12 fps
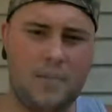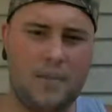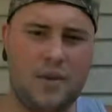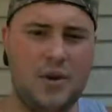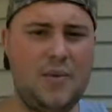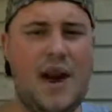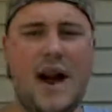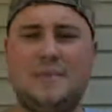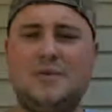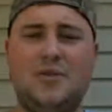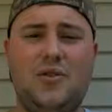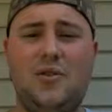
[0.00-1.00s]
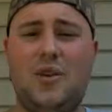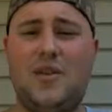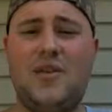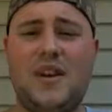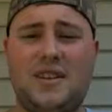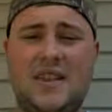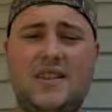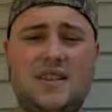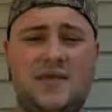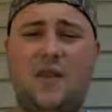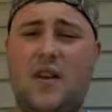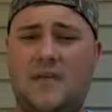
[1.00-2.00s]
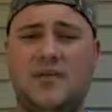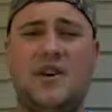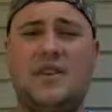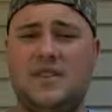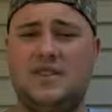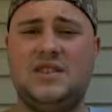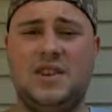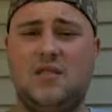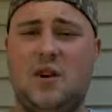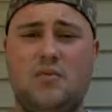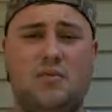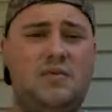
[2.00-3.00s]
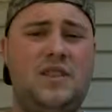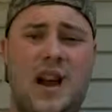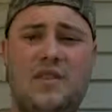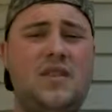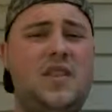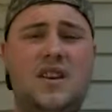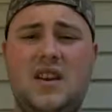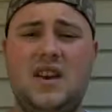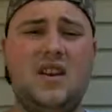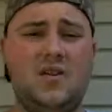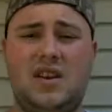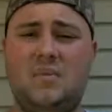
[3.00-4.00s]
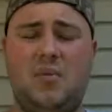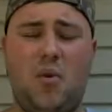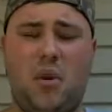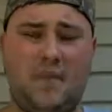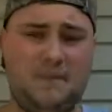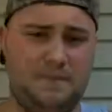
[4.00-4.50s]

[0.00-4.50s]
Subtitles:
you would absolutely think that this flavor is a 0 down to the nitty-gritty point.